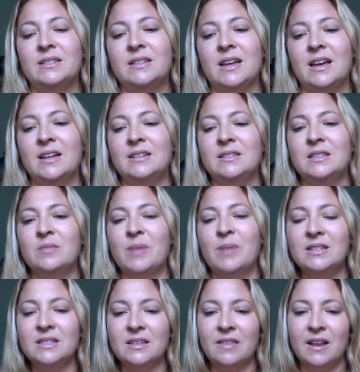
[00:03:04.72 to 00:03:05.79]
And the
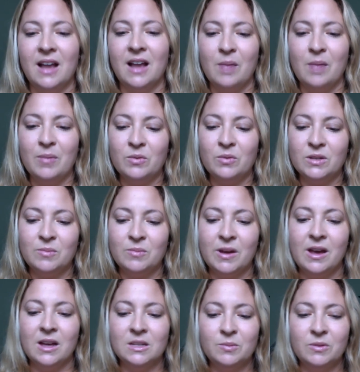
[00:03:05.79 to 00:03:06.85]
best thing that happened was my
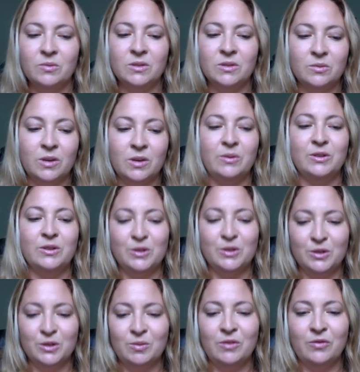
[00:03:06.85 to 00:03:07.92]
husband was the one who
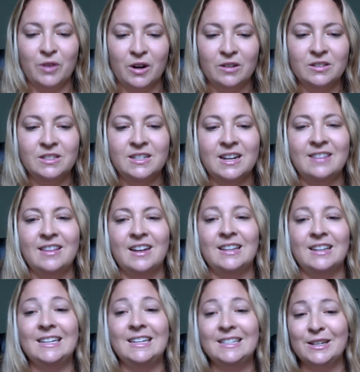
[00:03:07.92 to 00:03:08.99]
introduced me first, and then
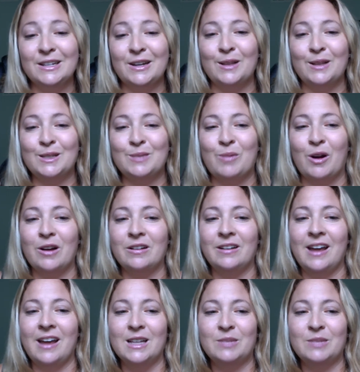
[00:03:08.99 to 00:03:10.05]
Lisa got smart and
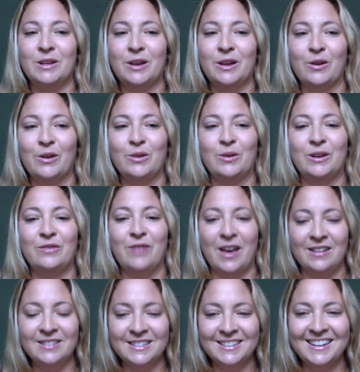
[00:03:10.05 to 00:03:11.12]
asked me to go to an
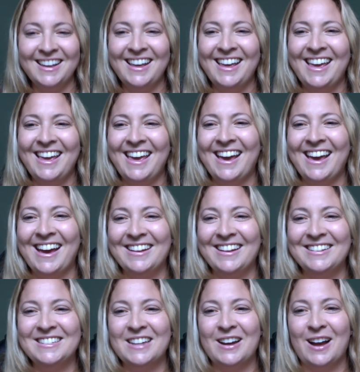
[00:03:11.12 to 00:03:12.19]
event.
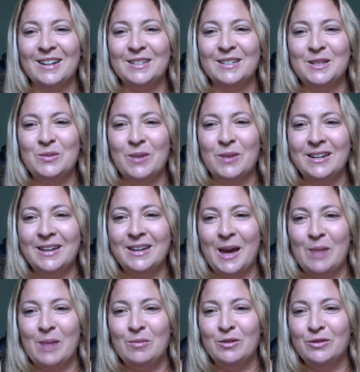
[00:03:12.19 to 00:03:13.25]
And I got to see Wendy
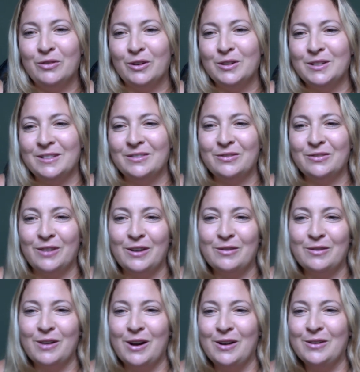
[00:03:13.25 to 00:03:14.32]
Campbell first in front
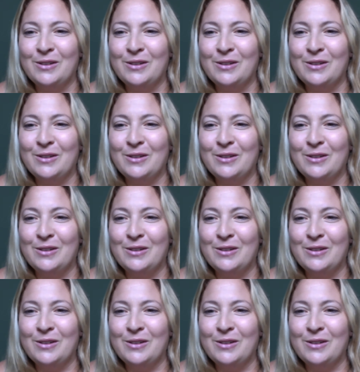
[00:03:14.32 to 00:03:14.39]
row,